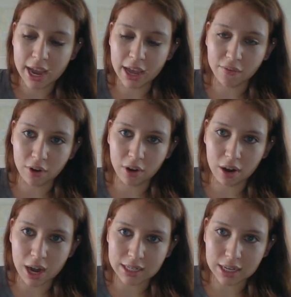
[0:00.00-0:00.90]
and for
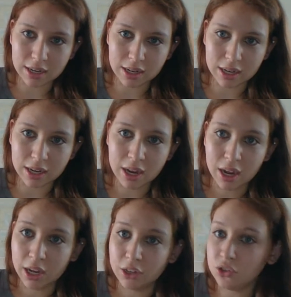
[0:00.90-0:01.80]
her identity.
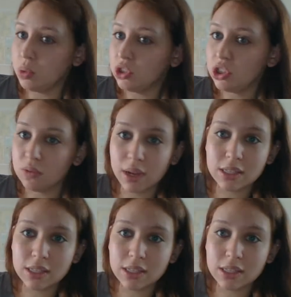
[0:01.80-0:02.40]
When she